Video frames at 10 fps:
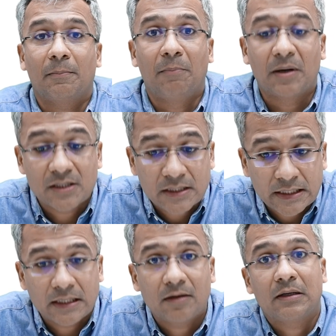
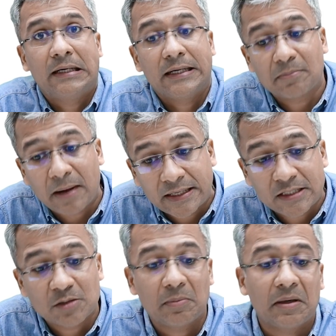budgeting, debt
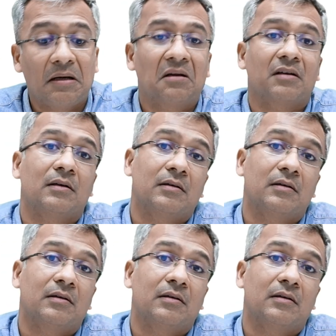management,